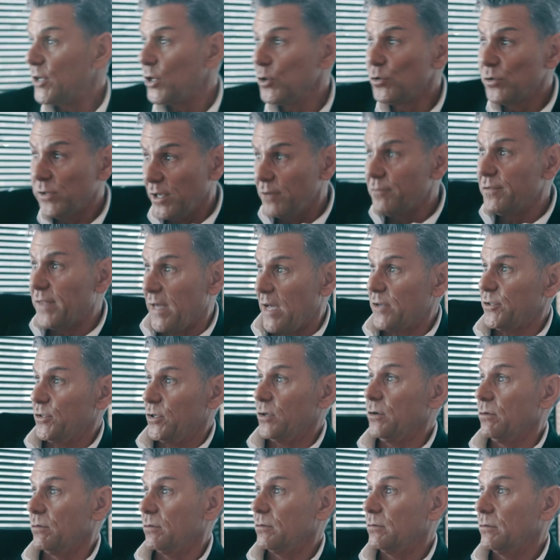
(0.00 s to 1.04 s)
And you live that
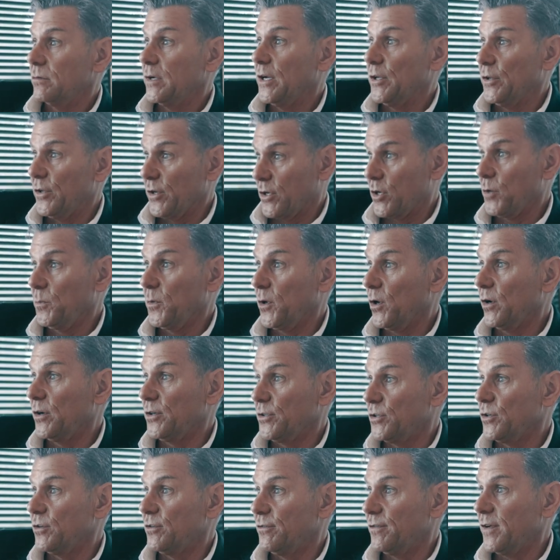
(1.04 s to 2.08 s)
too, in the
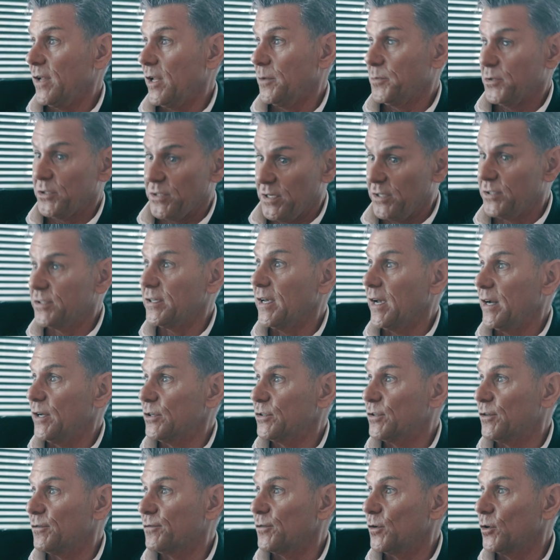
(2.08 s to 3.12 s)
communities you develop. Seaside
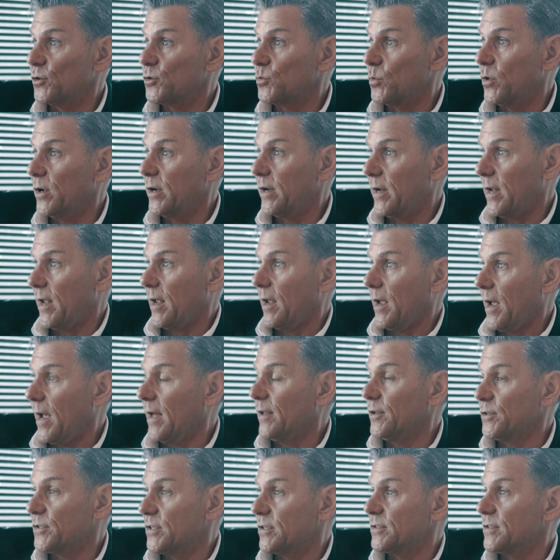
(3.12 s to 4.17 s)
is the first one,
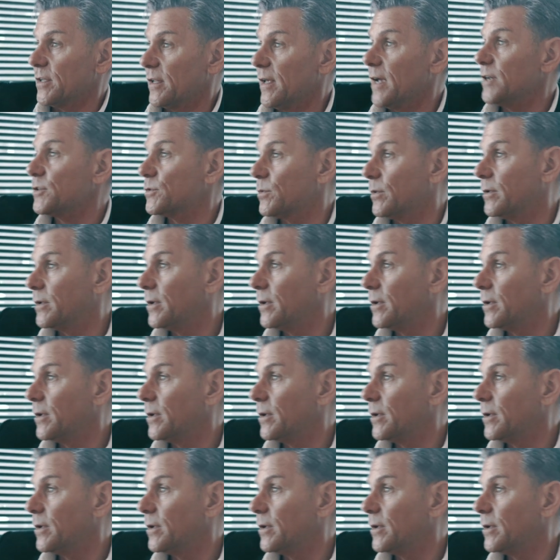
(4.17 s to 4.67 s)
Alice is the last one.